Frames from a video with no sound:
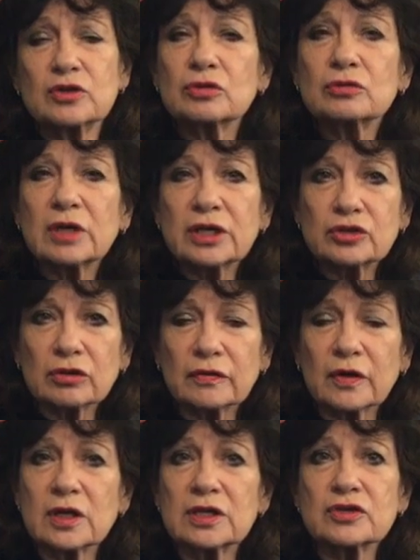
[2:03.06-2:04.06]
true nature
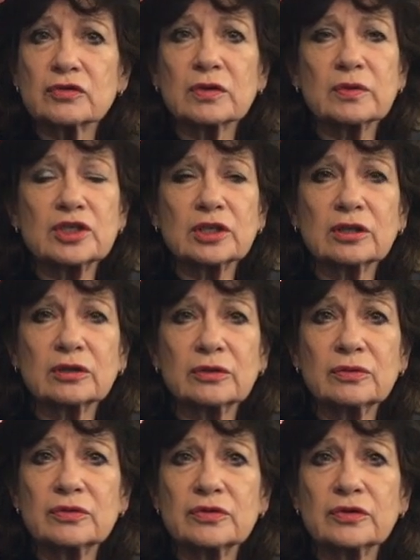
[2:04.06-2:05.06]
of our history, which
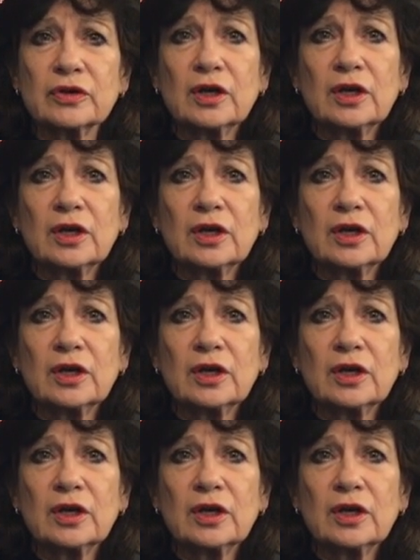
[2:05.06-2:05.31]
includes,